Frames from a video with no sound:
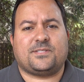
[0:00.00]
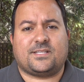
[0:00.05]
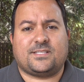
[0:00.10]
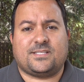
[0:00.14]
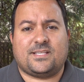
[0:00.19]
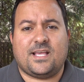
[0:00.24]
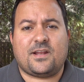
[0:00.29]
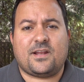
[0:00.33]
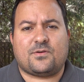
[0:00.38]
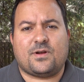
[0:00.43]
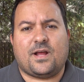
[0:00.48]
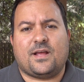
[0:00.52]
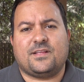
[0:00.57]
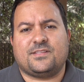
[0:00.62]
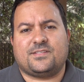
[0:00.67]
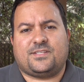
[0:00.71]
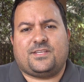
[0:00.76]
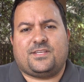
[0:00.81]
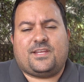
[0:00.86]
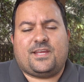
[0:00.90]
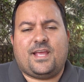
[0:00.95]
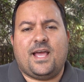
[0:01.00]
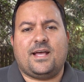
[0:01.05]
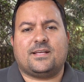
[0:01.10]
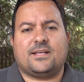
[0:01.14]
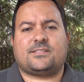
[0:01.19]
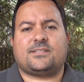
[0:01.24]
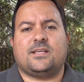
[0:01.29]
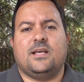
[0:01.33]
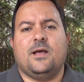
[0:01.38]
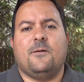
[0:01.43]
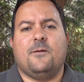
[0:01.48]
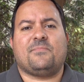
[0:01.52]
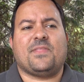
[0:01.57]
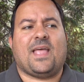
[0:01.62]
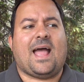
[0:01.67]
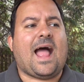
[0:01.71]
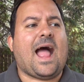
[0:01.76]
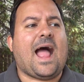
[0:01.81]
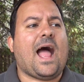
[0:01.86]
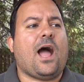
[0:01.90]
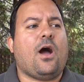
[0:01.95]
etc., and CDS.
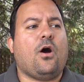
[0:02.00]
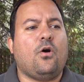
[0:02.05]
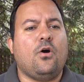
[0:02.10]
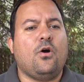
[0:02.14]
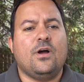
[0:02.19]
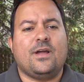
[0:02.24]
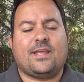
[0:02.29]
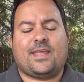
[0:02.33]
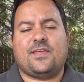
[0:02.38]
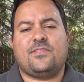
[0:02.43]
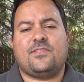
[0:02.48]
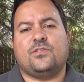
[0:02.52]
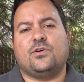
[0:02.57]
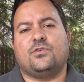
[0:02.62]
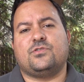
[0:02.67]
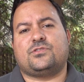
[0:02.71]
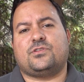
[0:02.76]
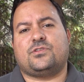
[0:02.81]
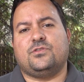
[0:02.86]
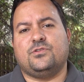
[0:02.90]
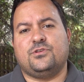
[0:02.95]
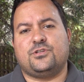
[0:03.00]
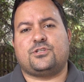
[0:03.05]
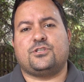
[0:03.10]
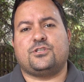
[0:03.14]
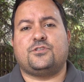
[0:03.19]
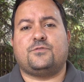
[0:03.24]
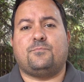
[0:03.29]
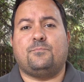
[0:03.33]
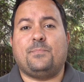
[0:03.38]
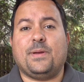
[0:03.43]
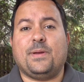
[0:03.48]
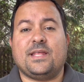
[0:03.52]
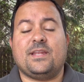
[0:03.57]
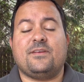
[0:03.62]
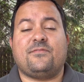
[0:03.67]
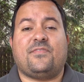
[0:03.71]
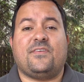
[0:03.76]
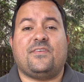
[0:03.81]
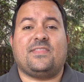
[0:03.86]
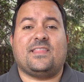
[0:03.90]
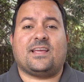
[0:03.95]
How can those solutions
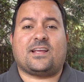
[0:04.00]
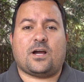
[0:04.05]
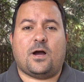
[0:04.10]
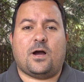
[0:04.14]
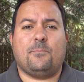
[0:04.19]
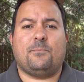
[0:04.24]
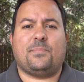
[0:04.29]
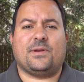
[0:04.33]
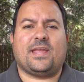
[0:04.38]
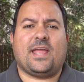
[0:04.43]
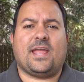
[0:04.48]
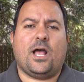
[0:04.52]
benefit the company,